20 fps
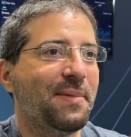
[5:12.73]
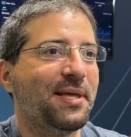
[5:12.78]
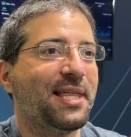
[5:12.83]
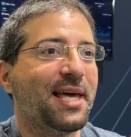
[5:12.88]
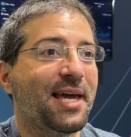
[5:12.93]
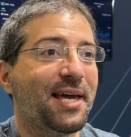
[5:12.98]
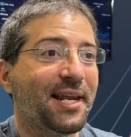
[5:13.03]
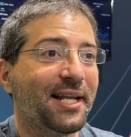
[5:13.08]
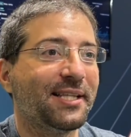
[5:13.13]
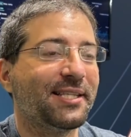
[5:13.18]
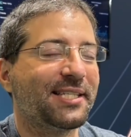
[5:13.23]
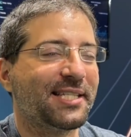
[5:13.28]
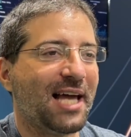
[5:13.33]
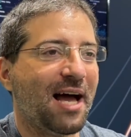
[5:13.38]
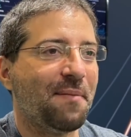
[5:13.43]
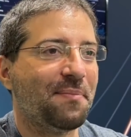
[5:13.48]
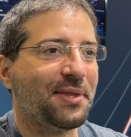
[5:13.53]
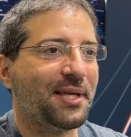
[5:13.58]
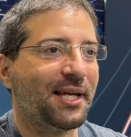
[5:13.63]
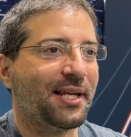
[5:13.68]
they read
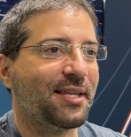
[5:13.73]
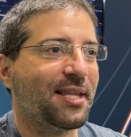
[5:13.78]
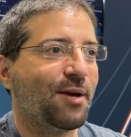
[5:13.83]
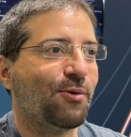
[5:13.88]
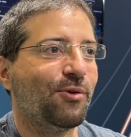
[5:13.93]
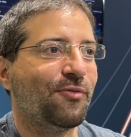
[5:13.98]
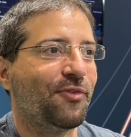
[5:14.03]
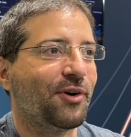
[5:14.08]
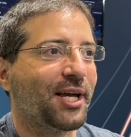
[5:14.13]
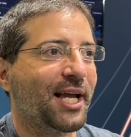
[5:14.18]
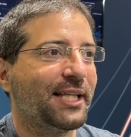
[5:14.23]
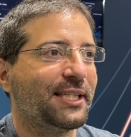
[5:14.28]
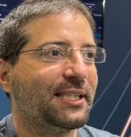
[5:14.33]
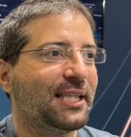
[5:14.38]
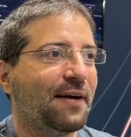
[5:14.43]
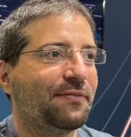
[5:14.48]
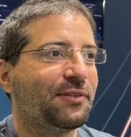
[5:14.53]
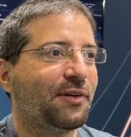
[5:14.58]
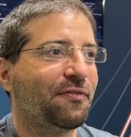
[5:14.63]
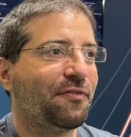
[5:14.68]
something and they will forget it
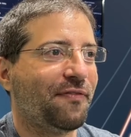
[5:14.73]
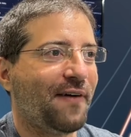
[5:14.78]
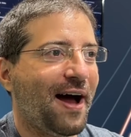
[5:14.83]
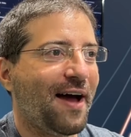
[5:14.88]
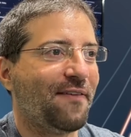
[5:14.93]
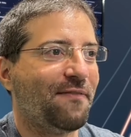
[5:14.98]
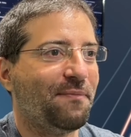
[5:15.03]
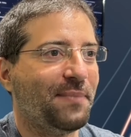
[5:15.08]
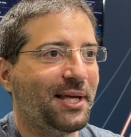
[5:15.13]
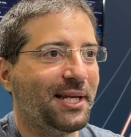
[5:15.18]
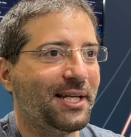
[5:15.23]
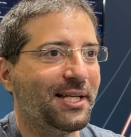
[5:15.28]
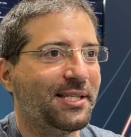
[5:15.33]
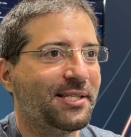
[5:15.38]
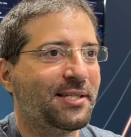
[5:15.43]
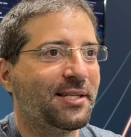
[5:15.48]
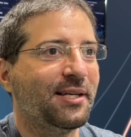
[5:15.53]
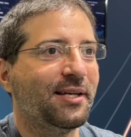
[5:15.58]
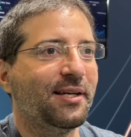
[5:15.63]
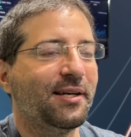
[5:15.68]
after 5
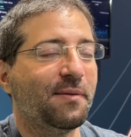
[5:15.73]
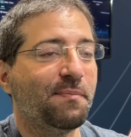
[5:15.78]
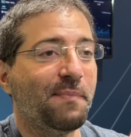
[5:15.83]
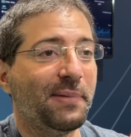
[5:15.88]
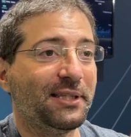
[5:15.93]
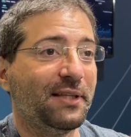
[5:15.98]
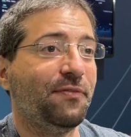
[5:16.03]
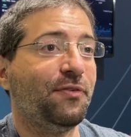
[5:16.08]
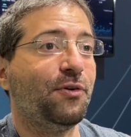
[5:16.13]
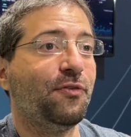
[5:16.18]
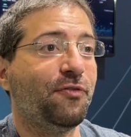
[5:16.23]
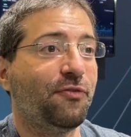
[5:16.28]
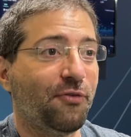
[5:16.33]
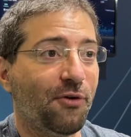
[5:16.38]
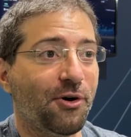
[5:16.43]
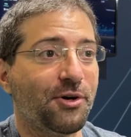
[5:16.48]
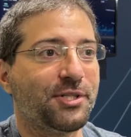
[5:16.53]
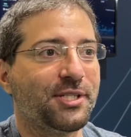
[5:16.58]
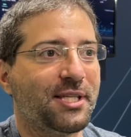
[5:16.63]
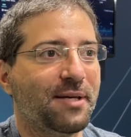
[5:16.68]
minutes, but if you
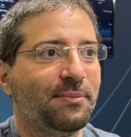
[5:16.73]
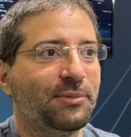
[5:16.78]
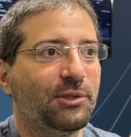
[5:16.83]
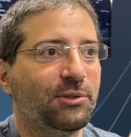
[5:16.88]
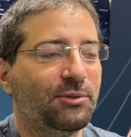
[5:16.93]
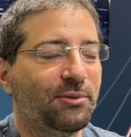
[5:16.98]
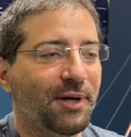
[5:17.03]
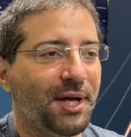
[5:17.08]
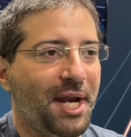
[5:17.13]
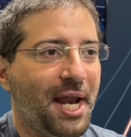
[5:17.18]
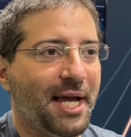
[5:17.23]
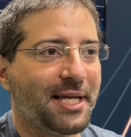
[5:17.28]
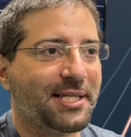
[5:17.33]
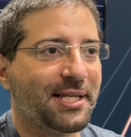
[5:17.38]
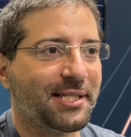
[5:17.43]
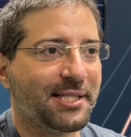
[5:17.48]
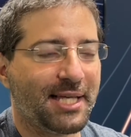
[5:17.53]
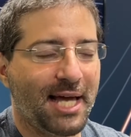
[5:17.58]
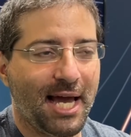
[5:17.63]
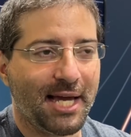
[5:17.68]
force them to do an
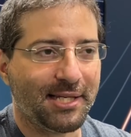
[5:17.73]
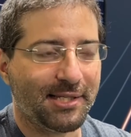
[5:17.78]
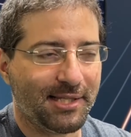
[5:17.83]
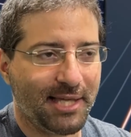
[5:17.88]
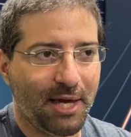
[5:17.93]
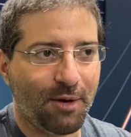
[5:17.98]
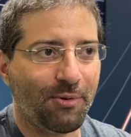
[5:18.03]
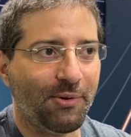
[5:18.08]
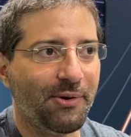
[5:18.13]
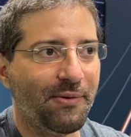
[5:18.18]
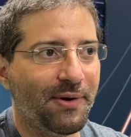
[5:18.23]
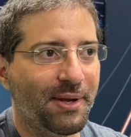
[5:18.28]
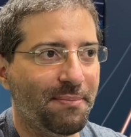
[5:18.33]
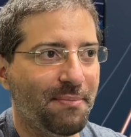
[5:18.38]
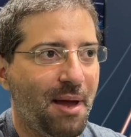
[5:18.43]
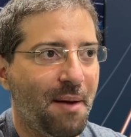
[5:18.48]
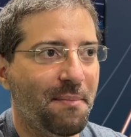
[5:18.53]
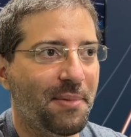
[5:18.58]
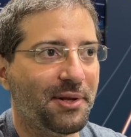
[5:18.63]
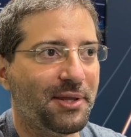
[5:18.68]
exercise, they will
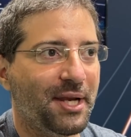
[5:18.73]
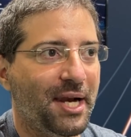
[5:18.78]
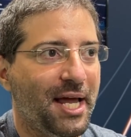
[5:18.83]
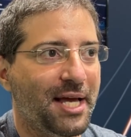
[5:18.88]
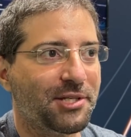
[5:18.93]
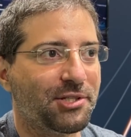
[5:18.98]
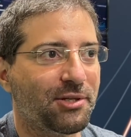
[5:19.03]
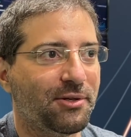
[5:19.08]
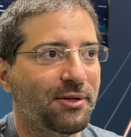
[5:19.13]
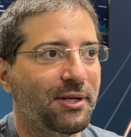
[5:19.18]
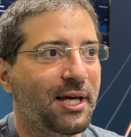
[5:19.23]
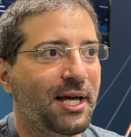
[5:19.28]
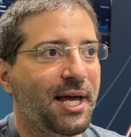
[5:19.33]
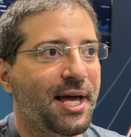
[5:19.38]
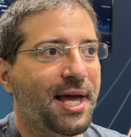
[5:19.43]
remember the lesson.